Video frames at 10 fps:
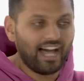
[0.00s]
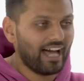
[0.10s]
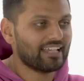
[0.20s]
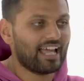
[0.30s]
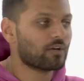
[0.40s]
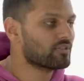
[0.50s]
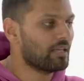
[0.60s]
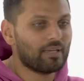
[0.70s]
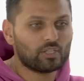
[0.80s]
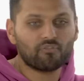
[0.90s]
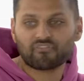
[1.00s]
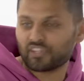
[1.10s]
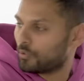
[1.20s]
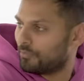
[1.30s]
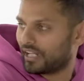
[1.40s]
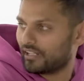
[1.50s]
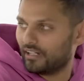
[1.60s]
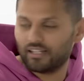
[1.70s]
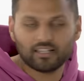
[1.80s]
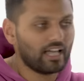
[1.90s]
and how do they make you feel
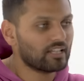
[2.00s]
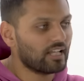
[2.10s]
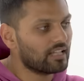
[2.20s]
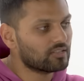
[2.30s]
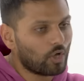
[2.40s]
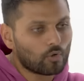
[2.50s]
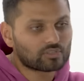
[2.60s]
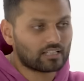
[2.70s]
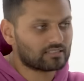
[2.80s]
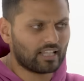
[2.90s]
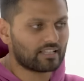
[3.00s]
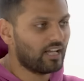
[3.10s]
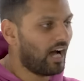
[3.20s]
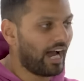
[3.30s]
better, and those kinds of, like,